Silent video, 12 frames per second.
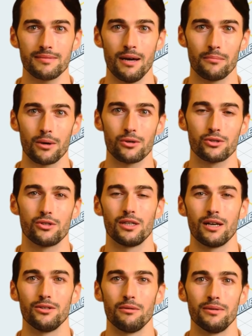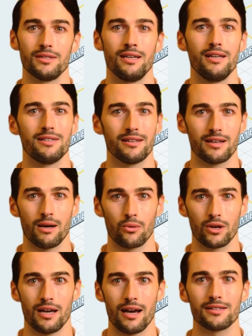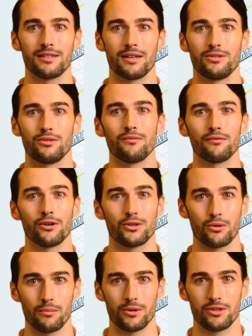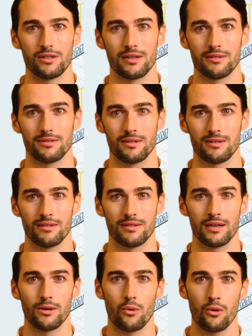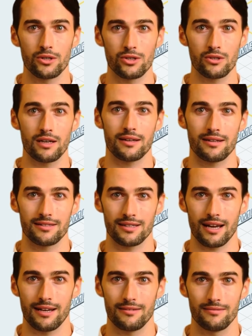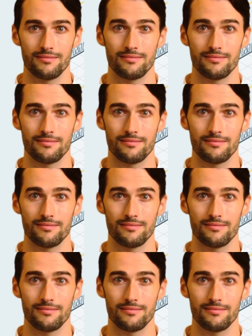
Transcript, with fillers: A malicious actor possessing network access to virtual machines can orchestrate an attack,